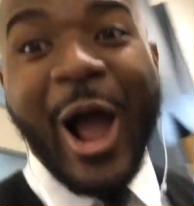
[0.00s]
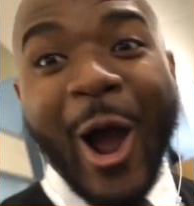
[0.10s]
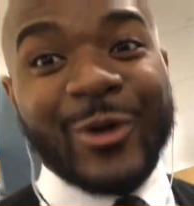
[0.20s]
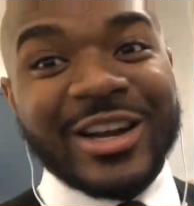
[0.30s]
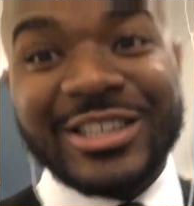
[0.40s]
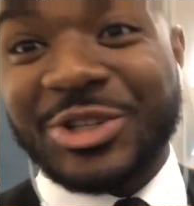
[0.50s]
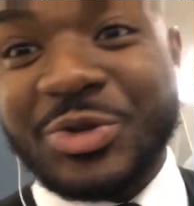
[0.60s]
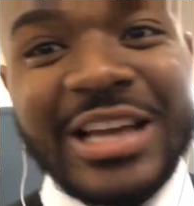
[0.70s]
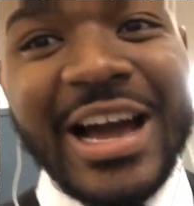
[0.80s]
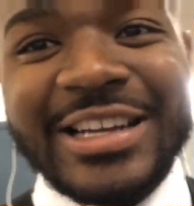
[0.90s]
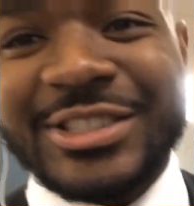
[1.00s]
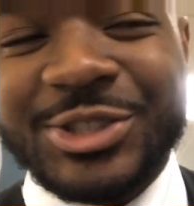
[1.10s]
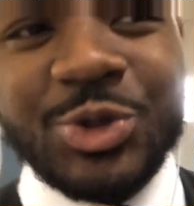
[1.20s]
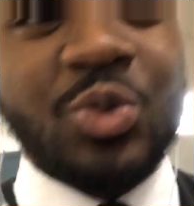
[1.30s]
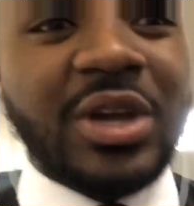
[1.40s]
All right, so we got a
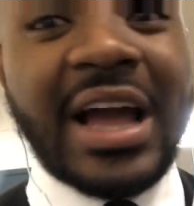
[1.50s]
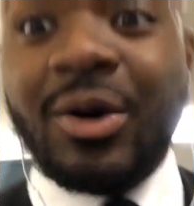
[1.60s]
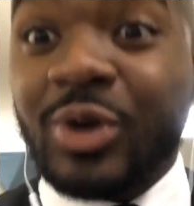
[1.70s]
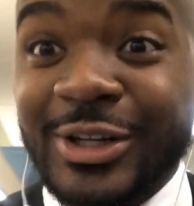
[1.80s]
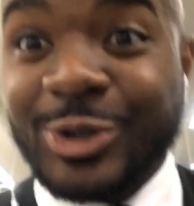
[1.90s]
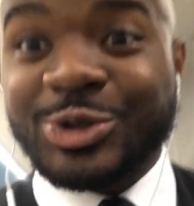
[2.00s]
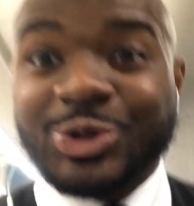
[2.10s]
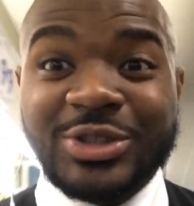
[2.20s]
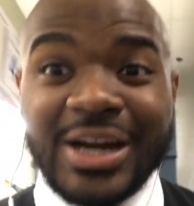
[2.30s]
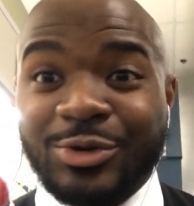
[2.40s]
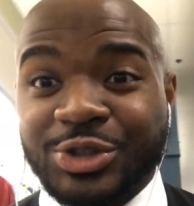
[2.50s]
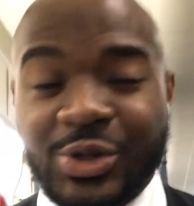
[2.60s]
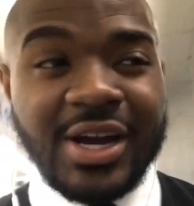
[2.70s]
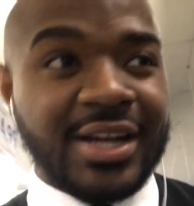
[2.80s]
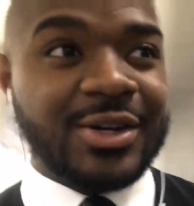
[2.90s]
suit. We got one of those suits that I was
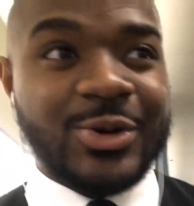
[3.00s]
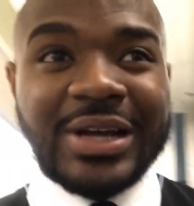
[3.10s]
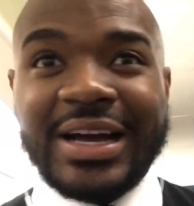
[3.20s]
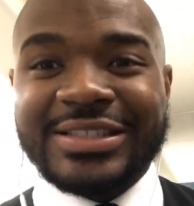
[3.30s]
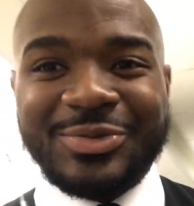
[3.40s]
trying on, guys.